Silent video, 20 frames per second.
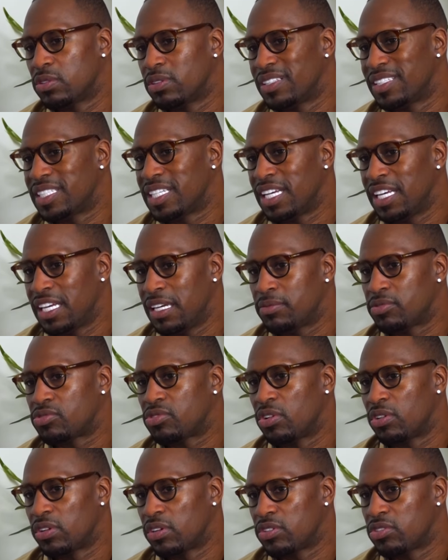on the team
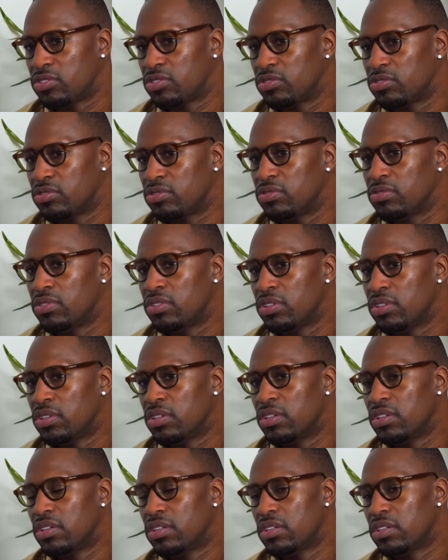started to
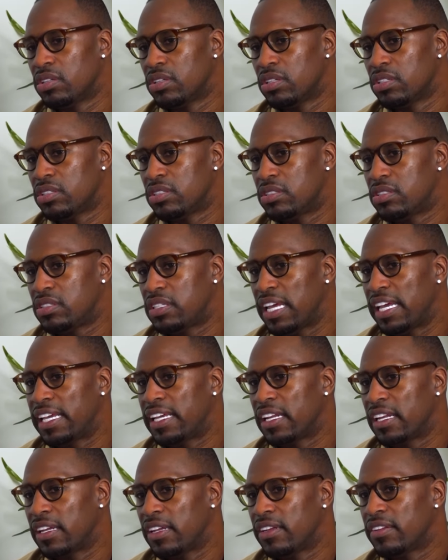take
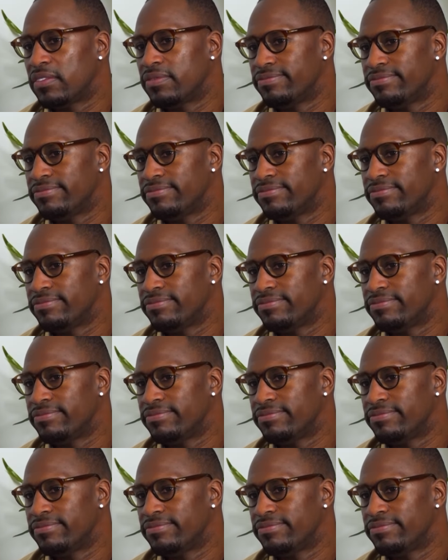a